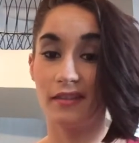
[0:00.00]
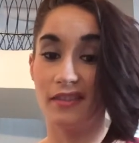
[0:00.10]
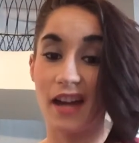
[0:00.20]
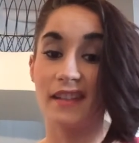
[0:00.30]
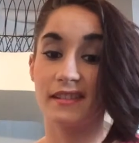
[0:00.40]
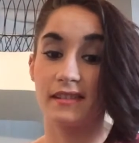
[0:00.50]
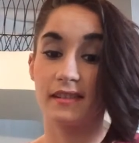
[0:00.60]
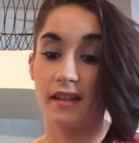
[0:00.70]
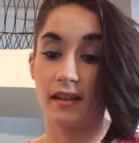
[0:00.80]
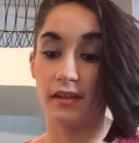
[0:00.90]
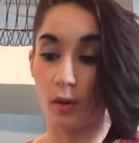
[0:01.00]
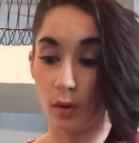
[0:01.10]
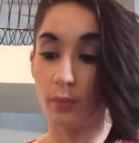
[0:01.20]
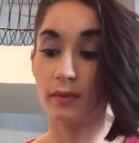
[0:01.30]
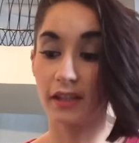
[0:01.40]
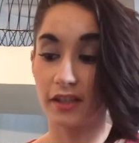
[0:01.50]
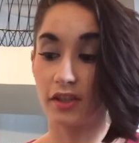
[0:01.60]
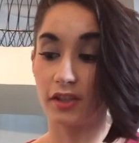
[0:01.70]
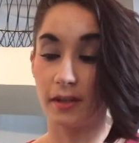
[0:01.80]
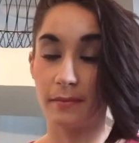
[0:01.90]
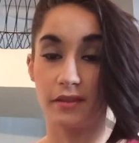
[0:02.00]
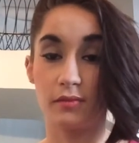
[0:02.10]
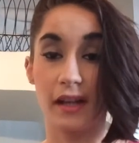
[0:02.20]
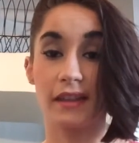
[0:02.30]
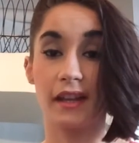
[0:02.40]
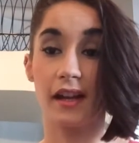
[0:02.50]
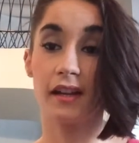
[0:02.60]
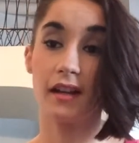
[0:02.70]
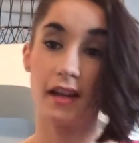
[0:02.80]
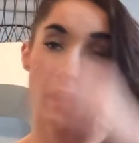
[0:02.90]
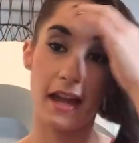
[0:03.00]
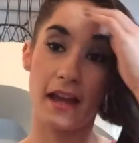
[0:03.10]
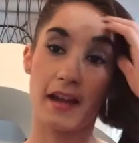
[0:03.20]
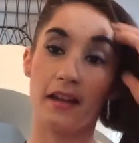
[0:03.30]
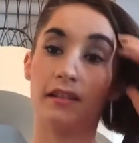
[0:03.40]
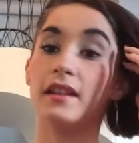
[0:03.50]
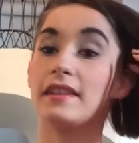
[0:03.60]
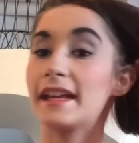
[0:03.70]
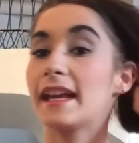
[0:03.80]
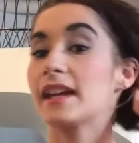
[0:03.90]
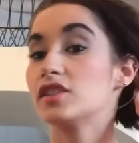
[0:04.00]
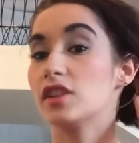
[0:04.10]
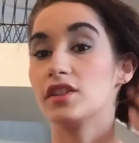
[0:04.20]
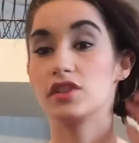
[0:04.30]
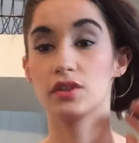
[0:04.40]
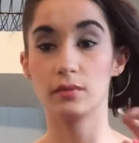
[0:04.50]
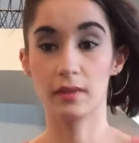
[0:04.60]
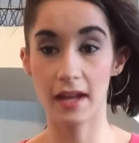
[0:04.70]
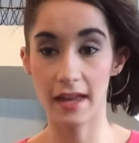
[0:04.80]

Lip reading: the whole relationship is right there, and they can't judge you.